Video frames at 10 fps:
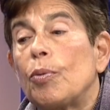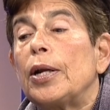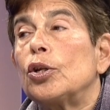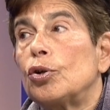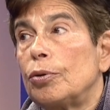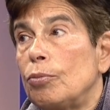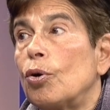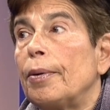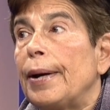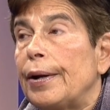way to learn
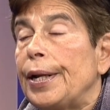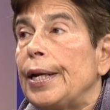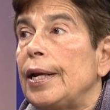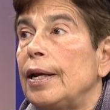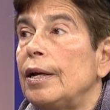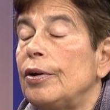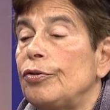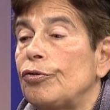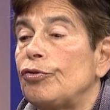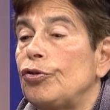more about it
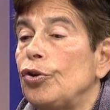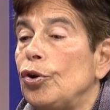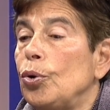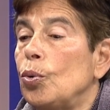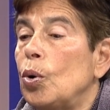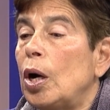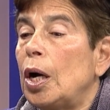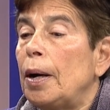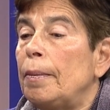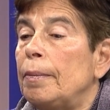is to
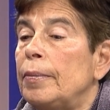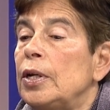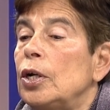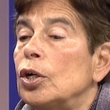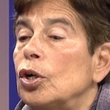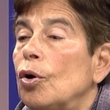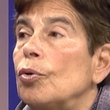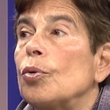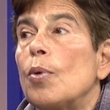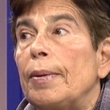go
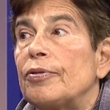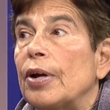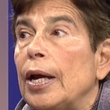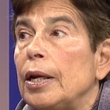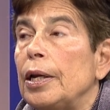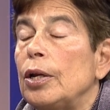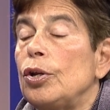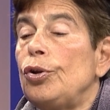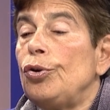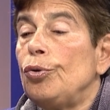to the website
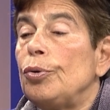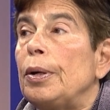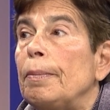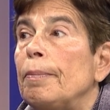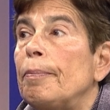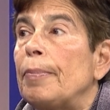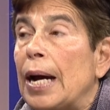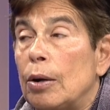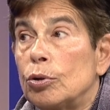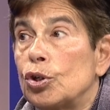
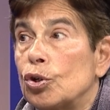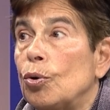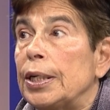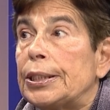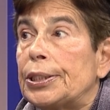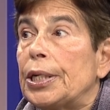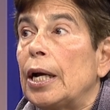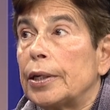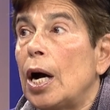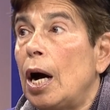
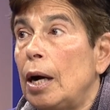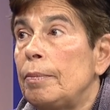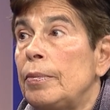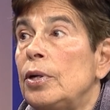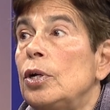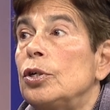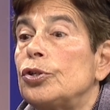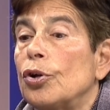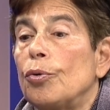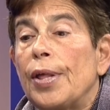newtonpowerchoice.com.
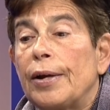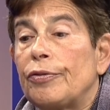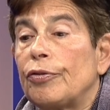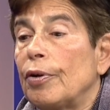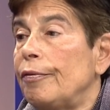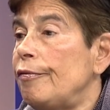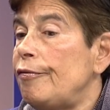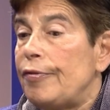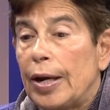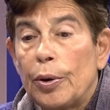So that's a
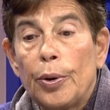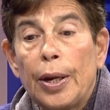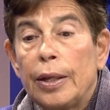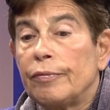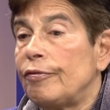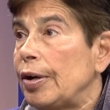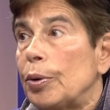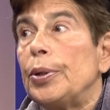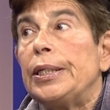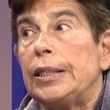very,
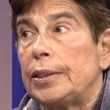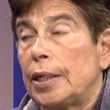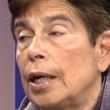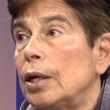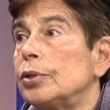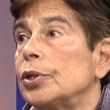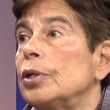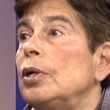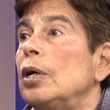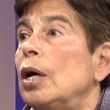very detailed
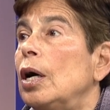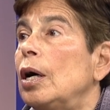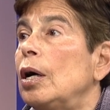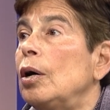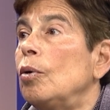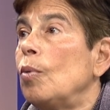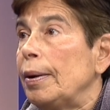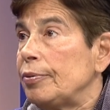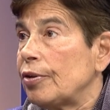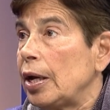
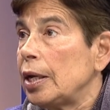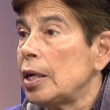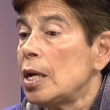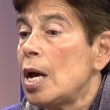website.